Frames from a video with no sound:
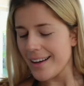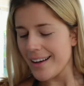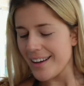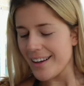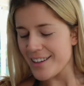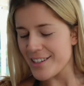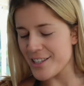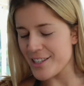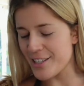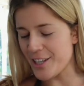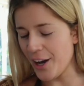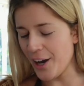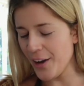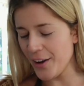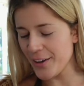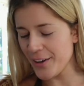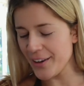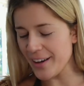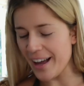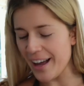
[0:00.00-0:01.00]

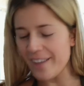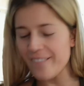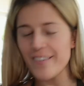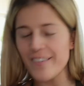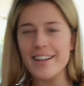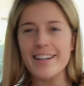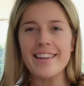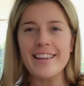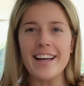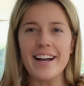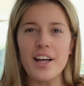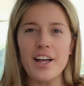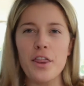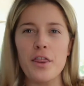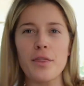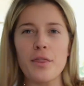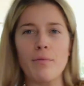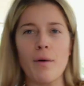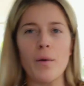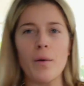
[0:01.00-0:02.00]
So I wanted like a
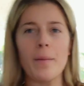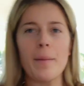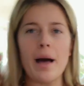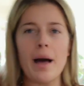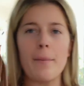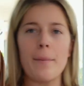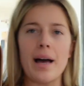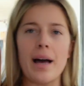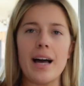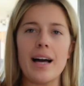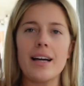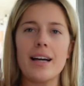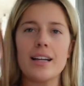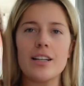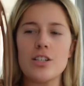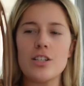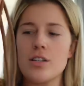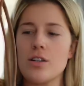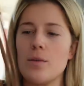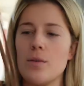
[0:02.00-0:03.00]
throw about bag, and I
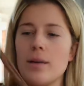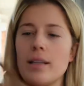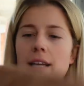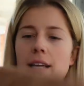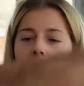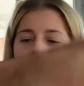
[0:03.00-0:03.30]
just got one like